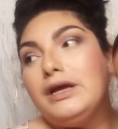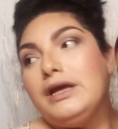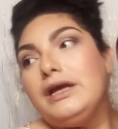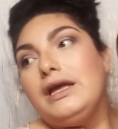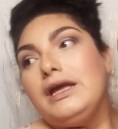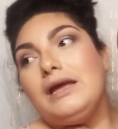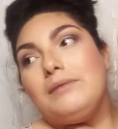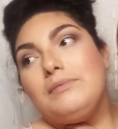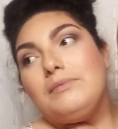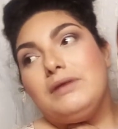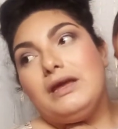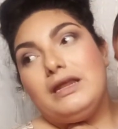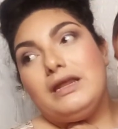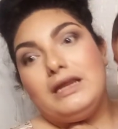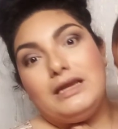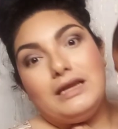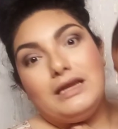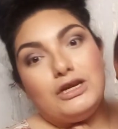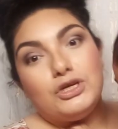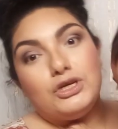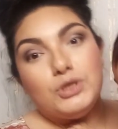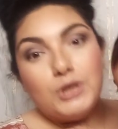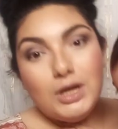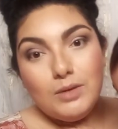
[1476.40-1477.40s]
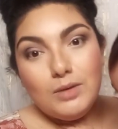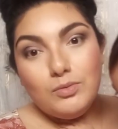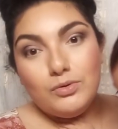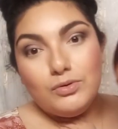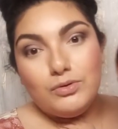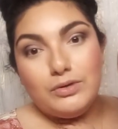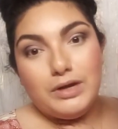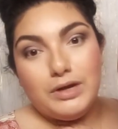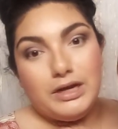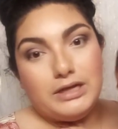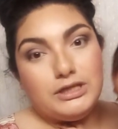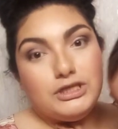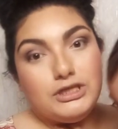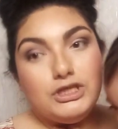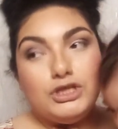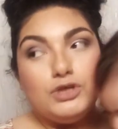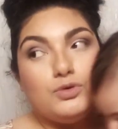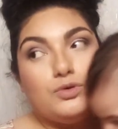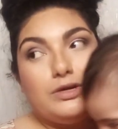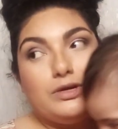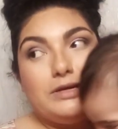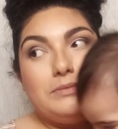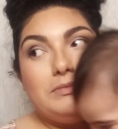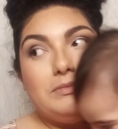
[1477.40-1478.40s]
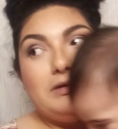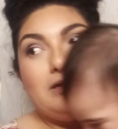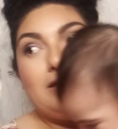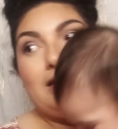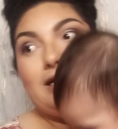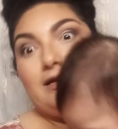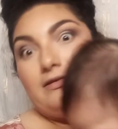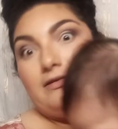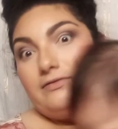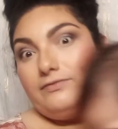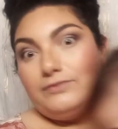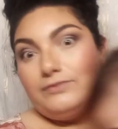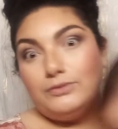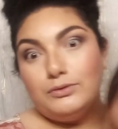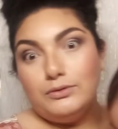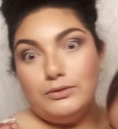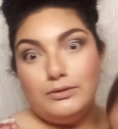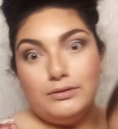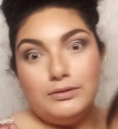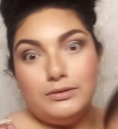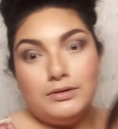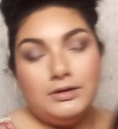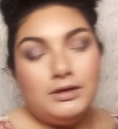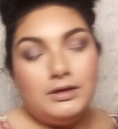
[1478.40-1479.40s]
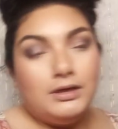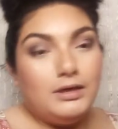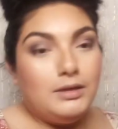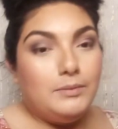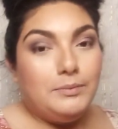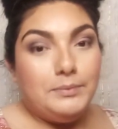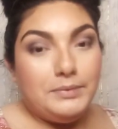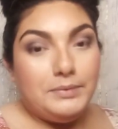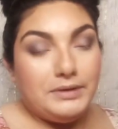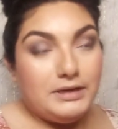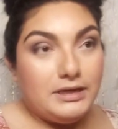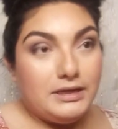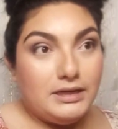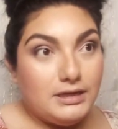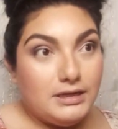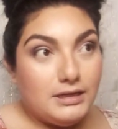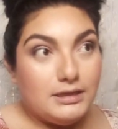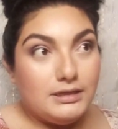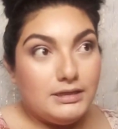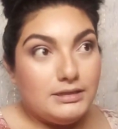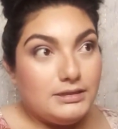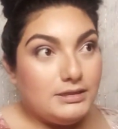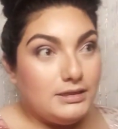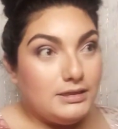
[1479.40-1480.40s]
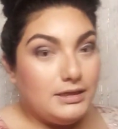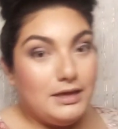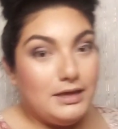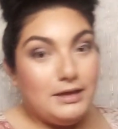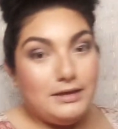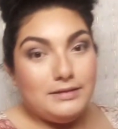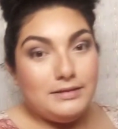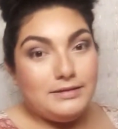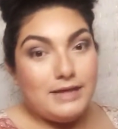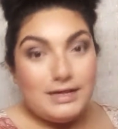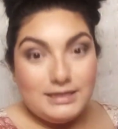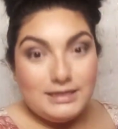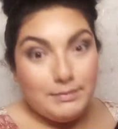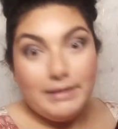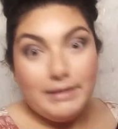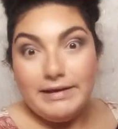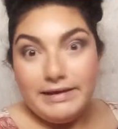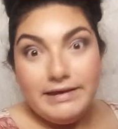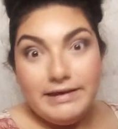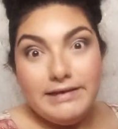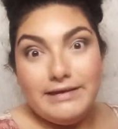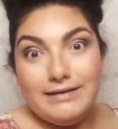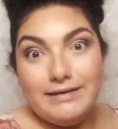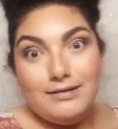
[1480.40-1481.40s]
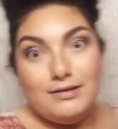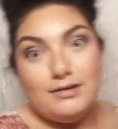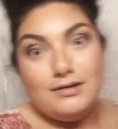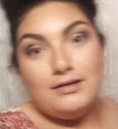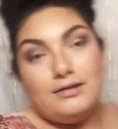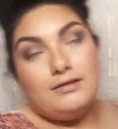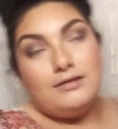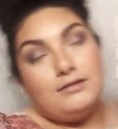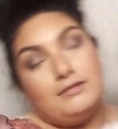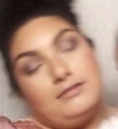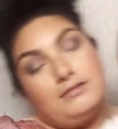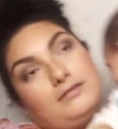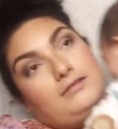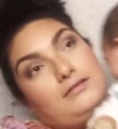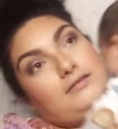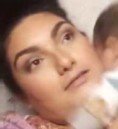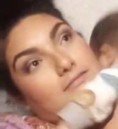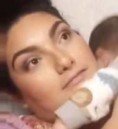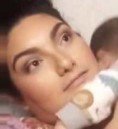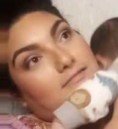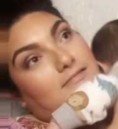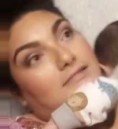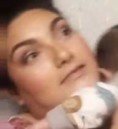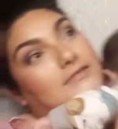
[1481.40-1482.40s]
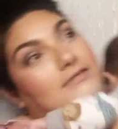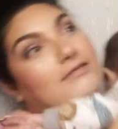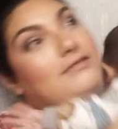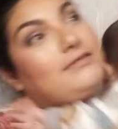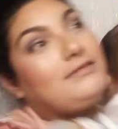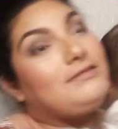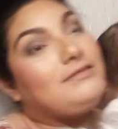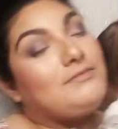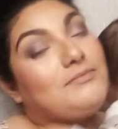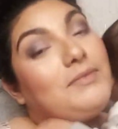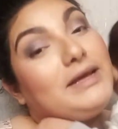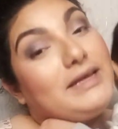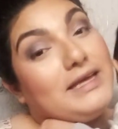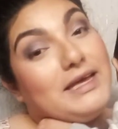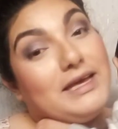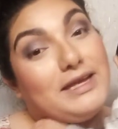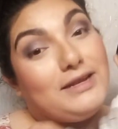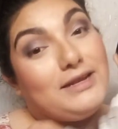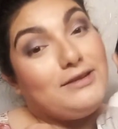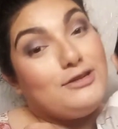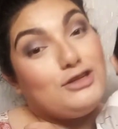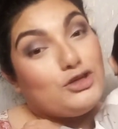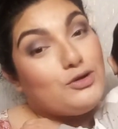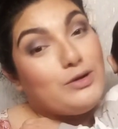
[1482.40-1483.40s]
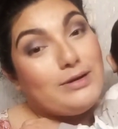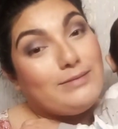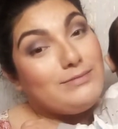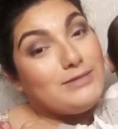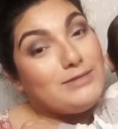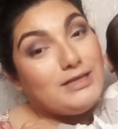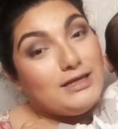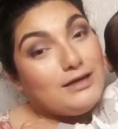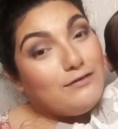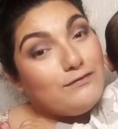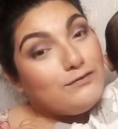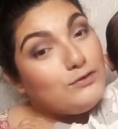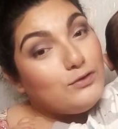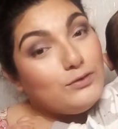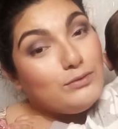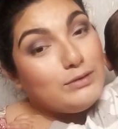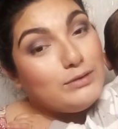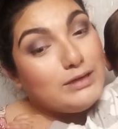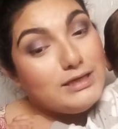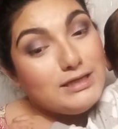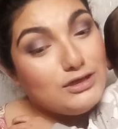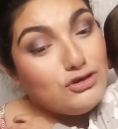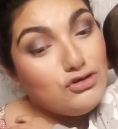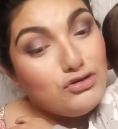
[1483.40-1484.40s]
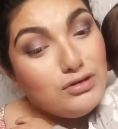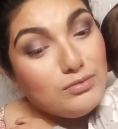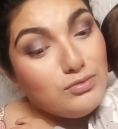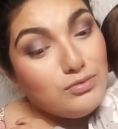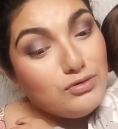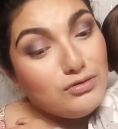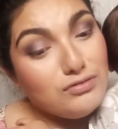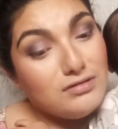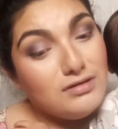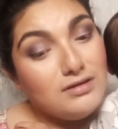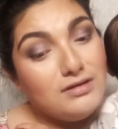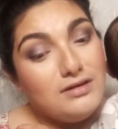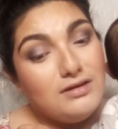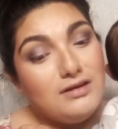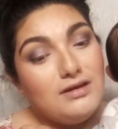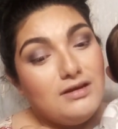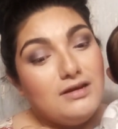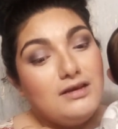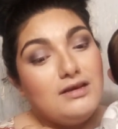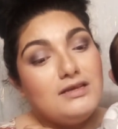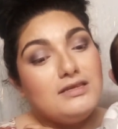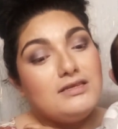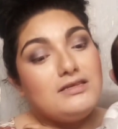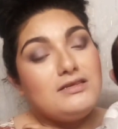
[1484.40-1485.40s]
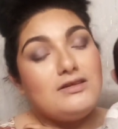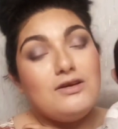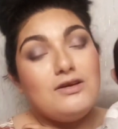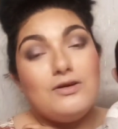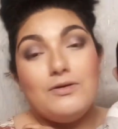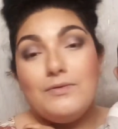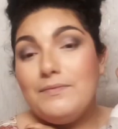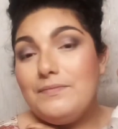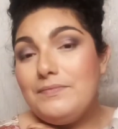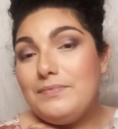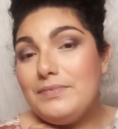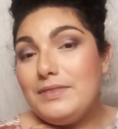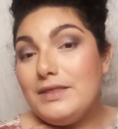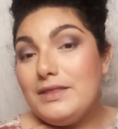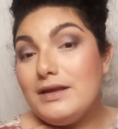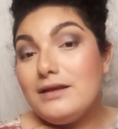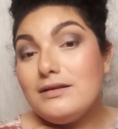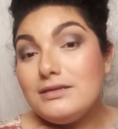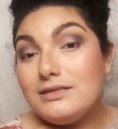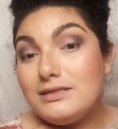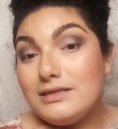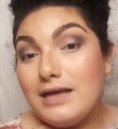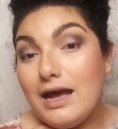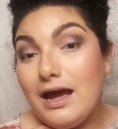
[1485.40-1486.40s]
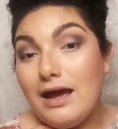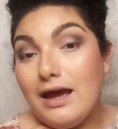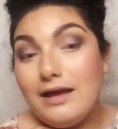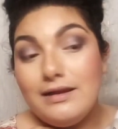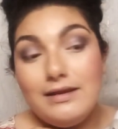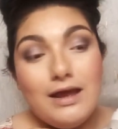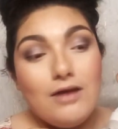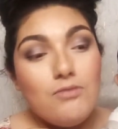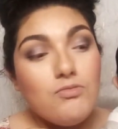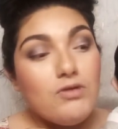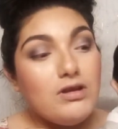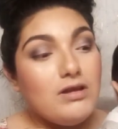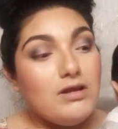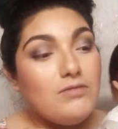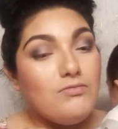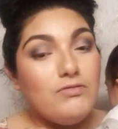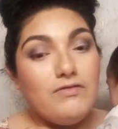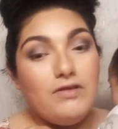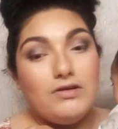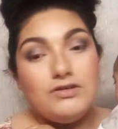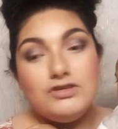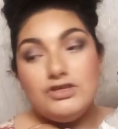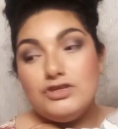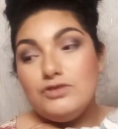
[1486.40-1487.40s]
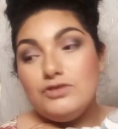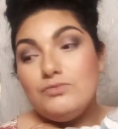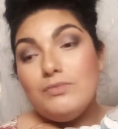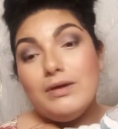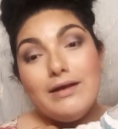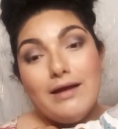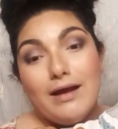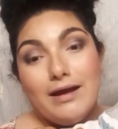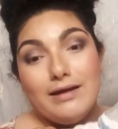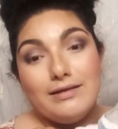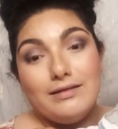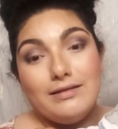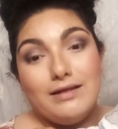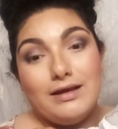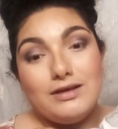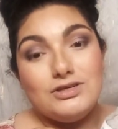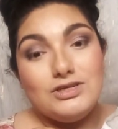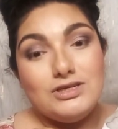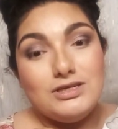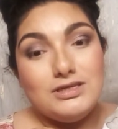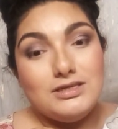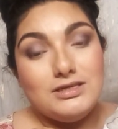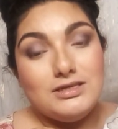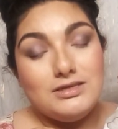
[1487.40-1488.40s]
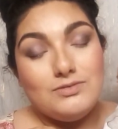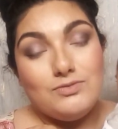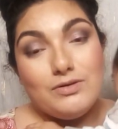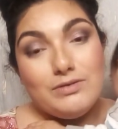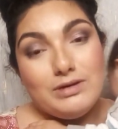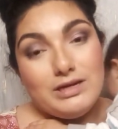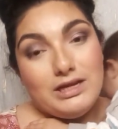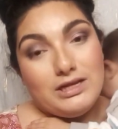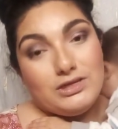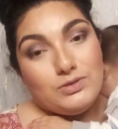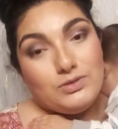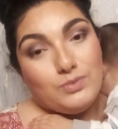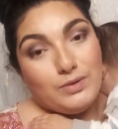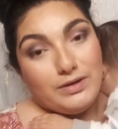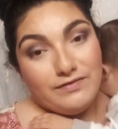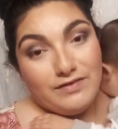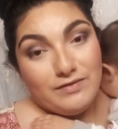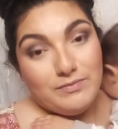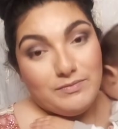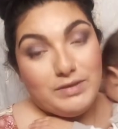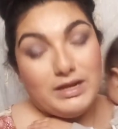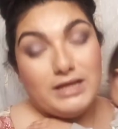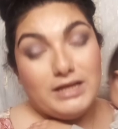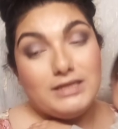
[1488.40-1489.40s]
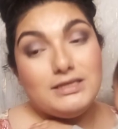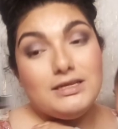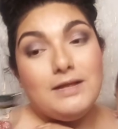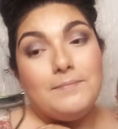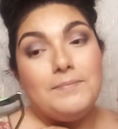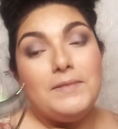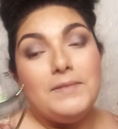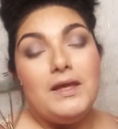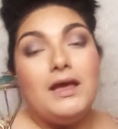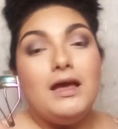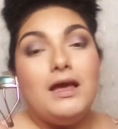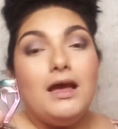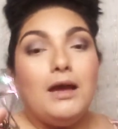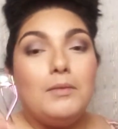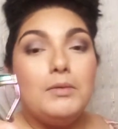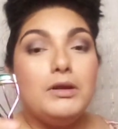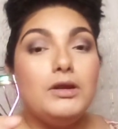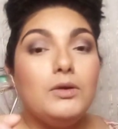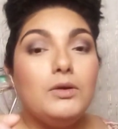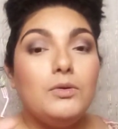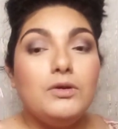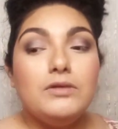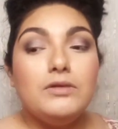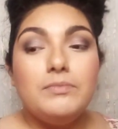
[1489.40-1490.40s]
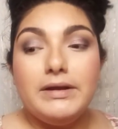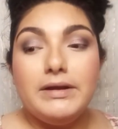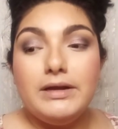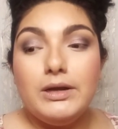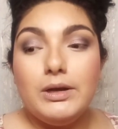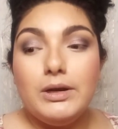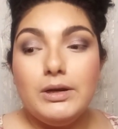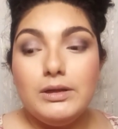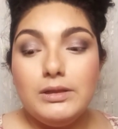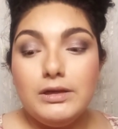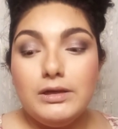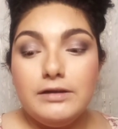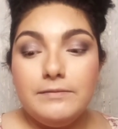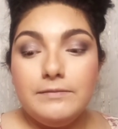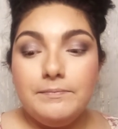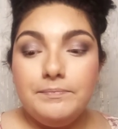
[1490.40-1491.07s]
him getting in trouble and screaming like a fool, because that's my kid. My kid screams like a fool when he's in trouble. So there's that. Now I'm going to move on to my eyelashes. We're already at 25 minutes. I'm going to go with my curler,